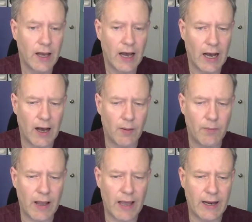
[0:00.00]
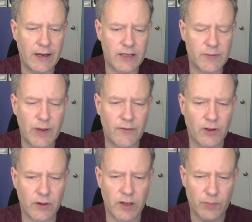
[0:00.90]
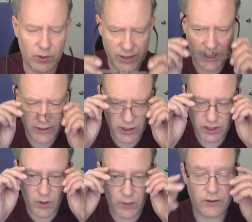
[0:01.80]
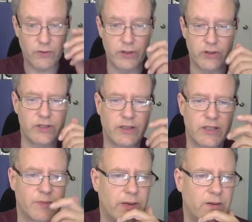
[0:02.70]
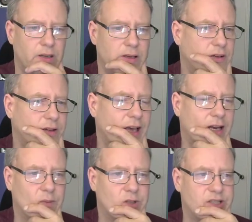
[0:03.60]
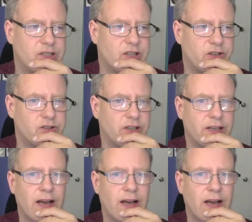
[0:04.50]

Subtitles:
And it's a bit of a learning process just going through and using this, but you'll get it once you start using it.